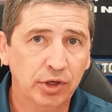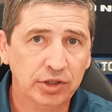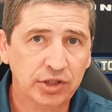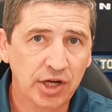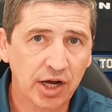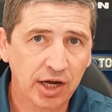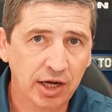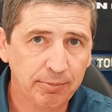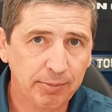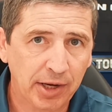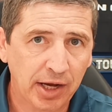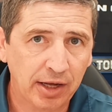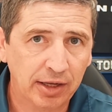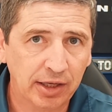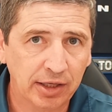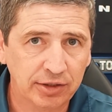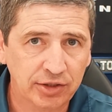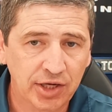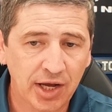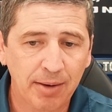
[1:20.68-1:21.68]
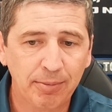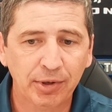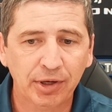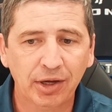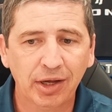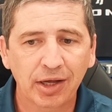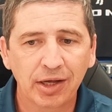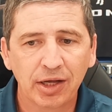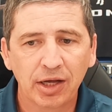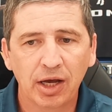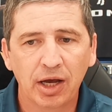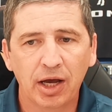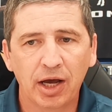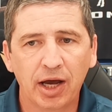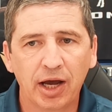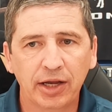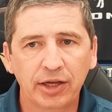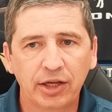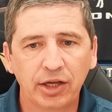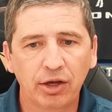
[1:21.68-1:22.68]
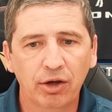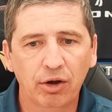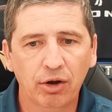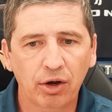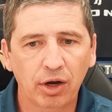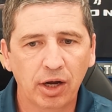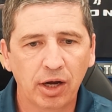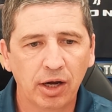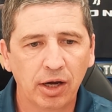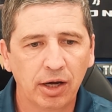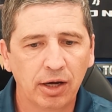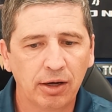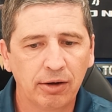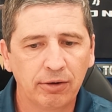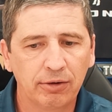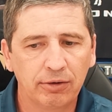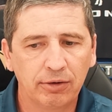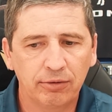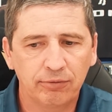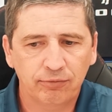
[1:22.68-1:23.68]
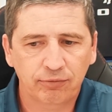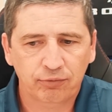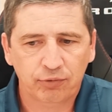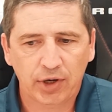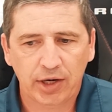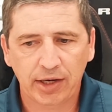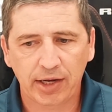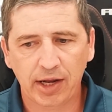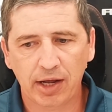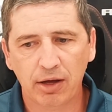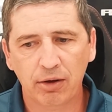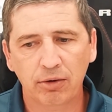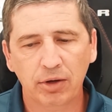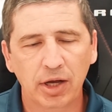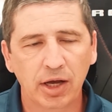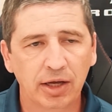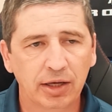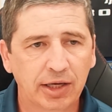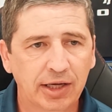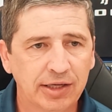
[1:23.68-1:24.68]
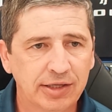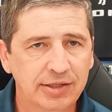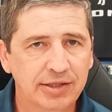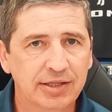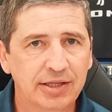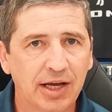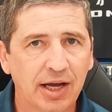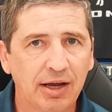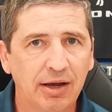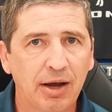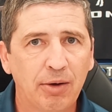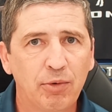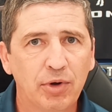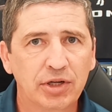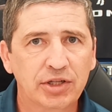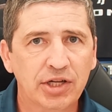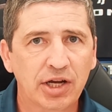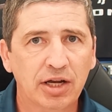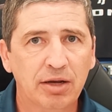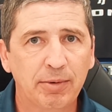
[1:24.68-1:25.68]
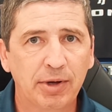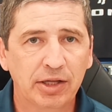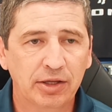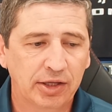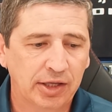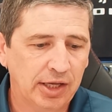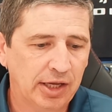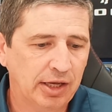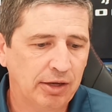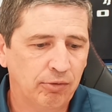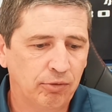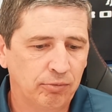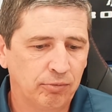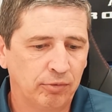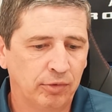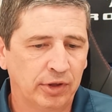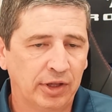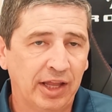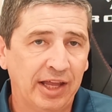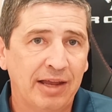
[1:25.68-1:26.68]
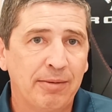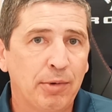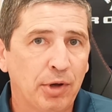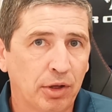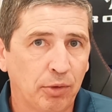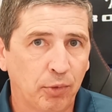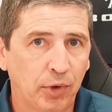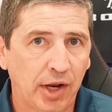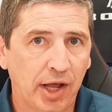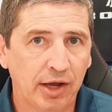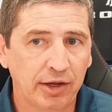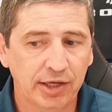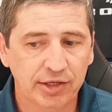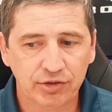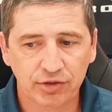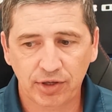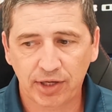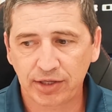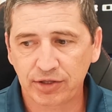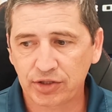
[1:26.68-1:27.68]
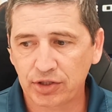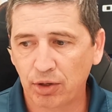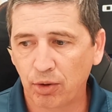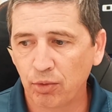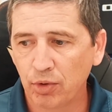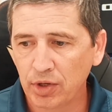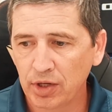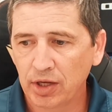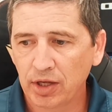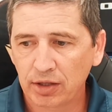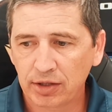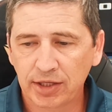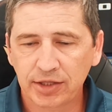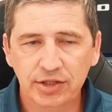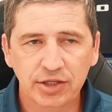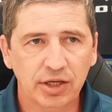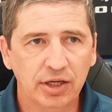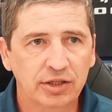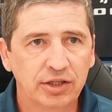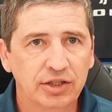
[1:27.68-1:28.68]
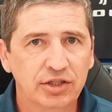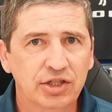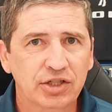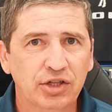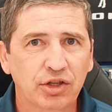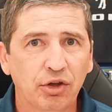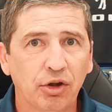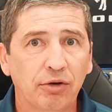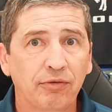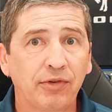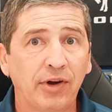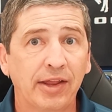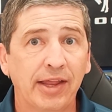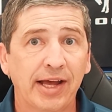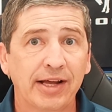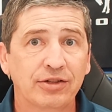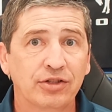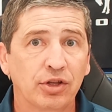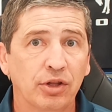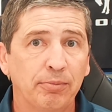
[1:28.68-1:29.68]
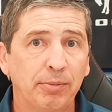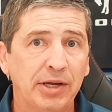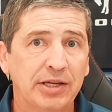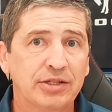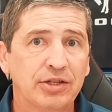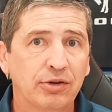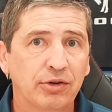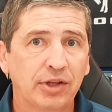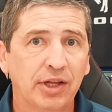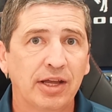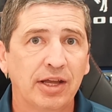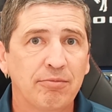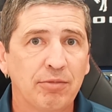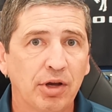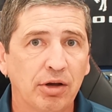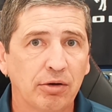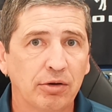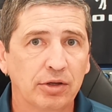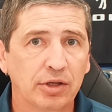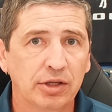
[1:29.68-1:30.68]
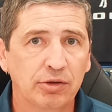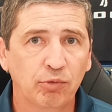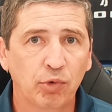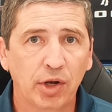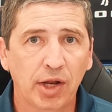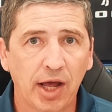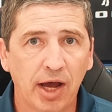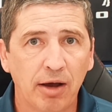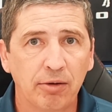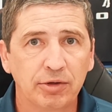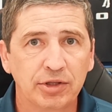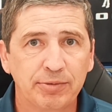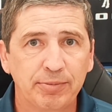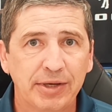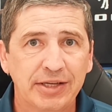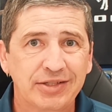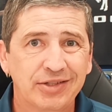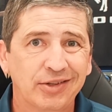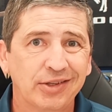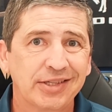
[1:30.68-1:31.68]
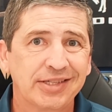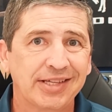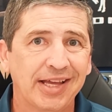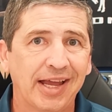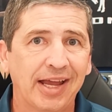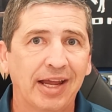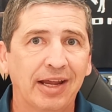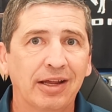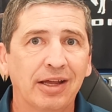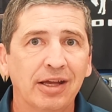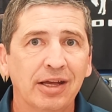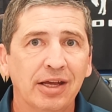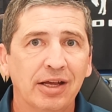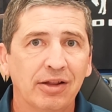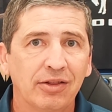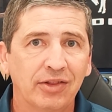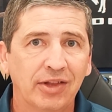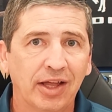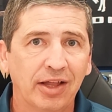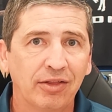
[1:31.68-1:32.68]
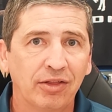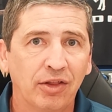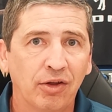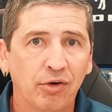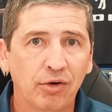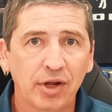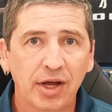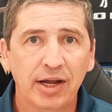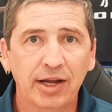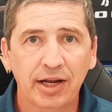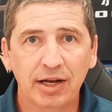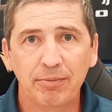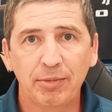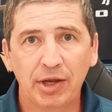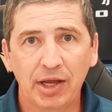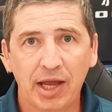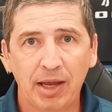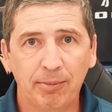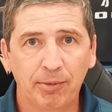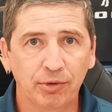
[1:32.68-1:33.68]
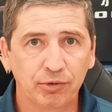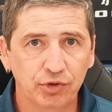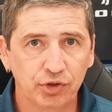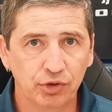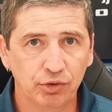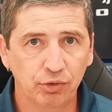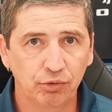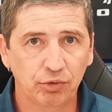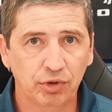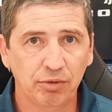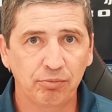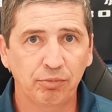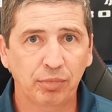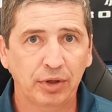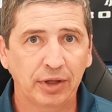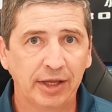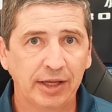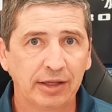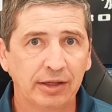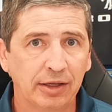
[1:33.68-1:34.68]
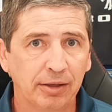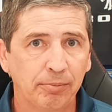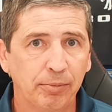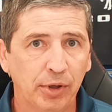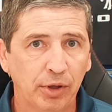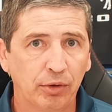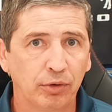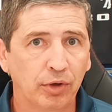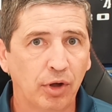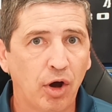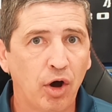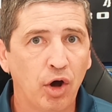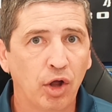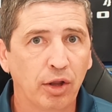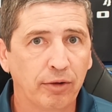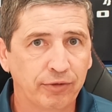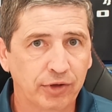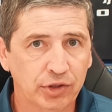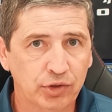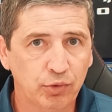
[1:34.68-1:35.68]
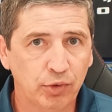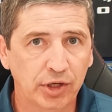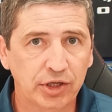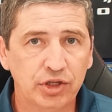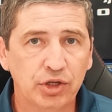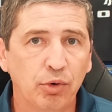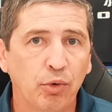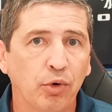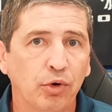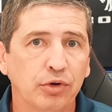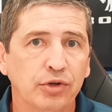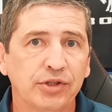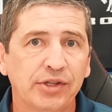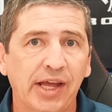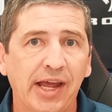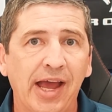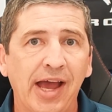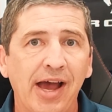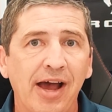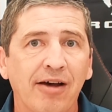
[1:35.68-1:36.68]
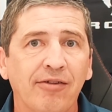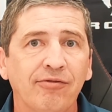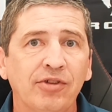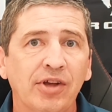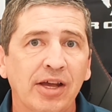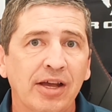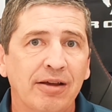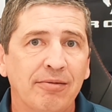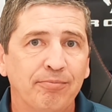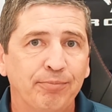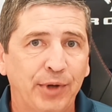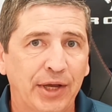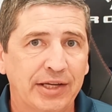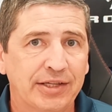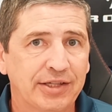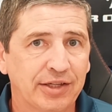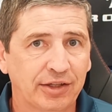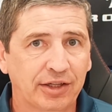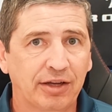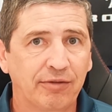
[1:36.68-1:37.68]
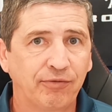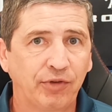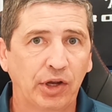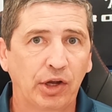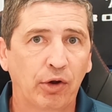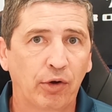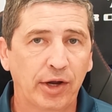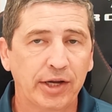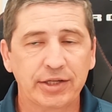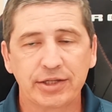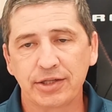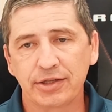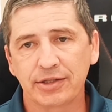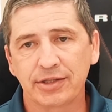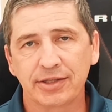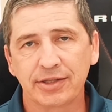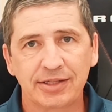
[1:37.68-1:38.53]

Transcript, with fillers: to talk about a topic here right now because I want to talk about the email that went out yesterday. So let's just clarify that. So basically the email that went out is basically saying that they're not going to be able to completely build all of the 22 orders they have based on the configurations.